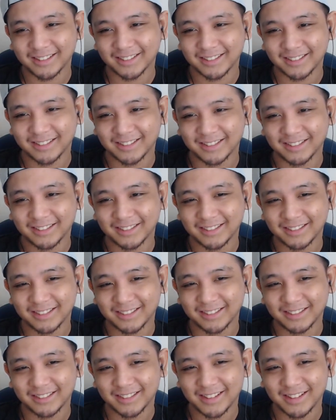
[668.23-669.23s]

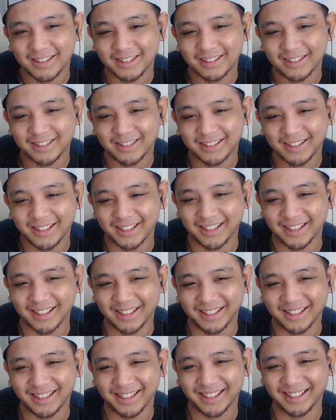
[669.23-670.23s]

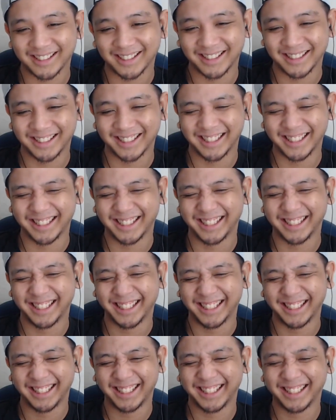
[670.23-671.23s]

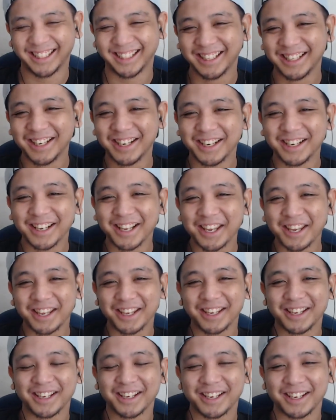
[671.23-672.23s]

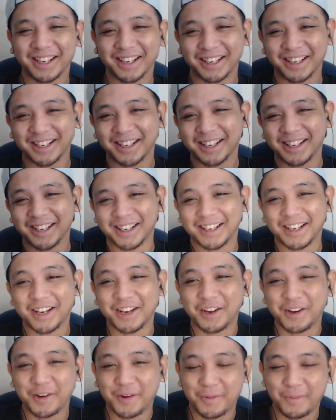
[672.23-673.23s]

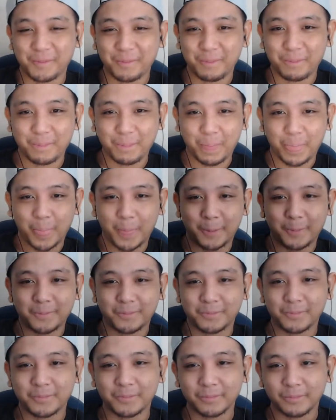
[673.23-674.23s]

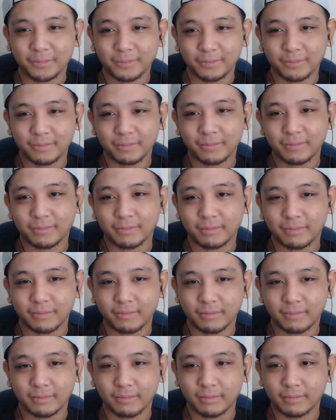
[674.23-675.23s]

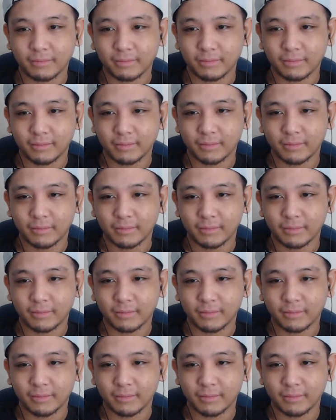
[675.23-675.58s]
Nothing is said.